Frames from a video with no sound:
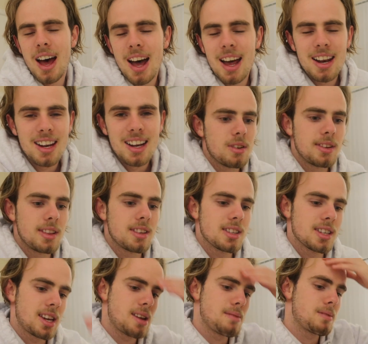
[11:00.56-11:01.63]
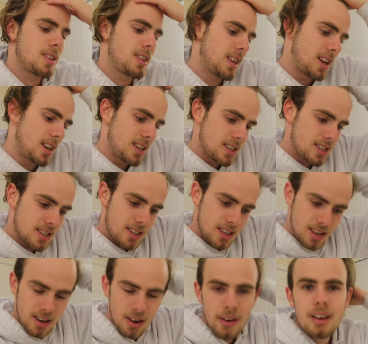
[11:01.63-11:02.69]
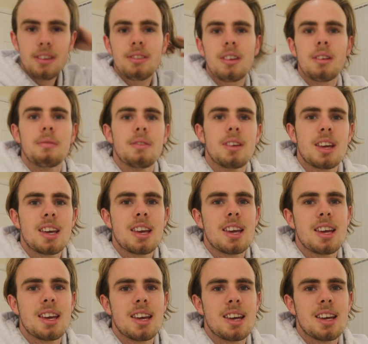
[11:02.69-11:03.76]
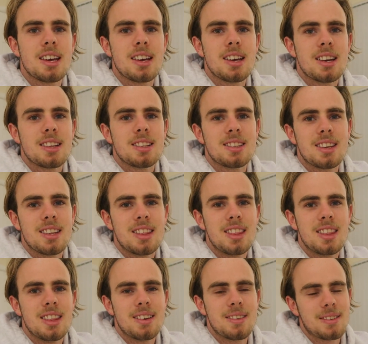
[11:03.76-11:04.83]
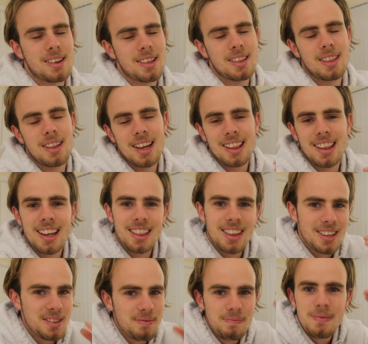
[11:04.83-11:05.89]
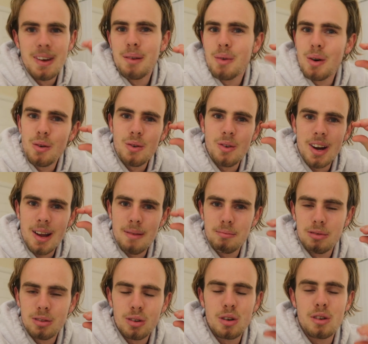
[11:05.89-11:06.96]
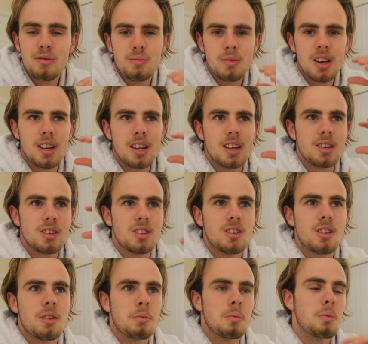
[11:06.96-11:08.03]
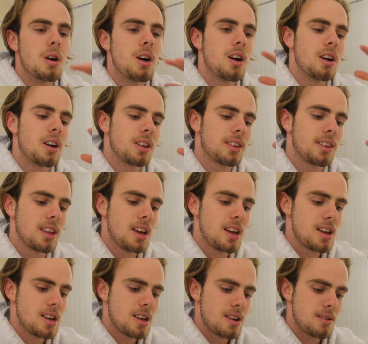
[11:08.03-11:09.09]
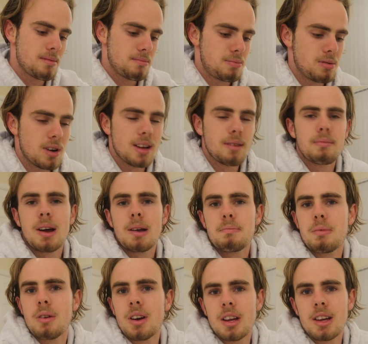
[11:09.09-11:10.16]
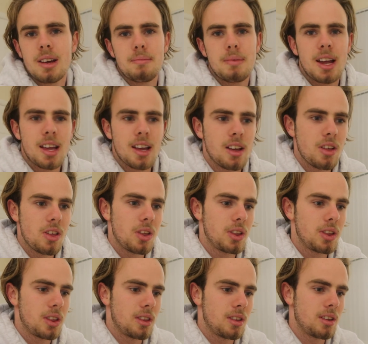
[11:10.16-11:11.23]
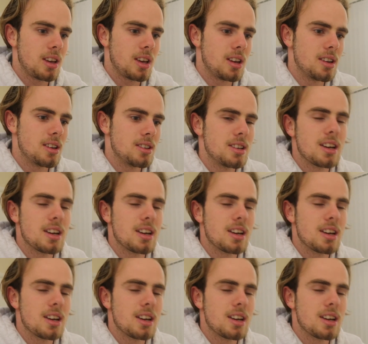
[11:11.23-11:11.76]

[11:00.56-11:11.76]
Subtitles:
that. So in the scheme of things, going from here to like this minimal improvement is not worth putting my body and my health in